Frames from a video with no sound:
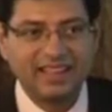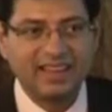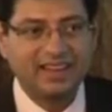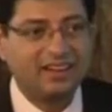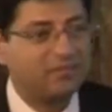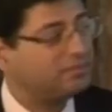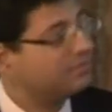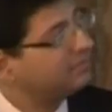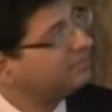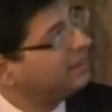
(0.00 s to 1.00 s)
The
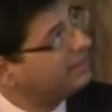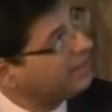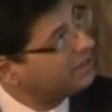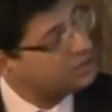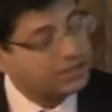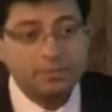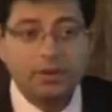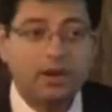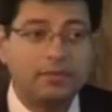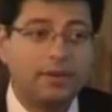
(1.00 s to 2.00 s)
interesting
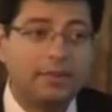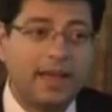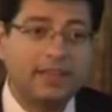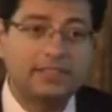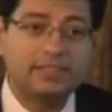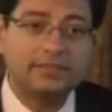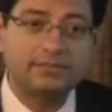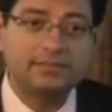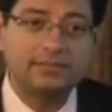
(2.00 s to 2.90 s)
part about Baxter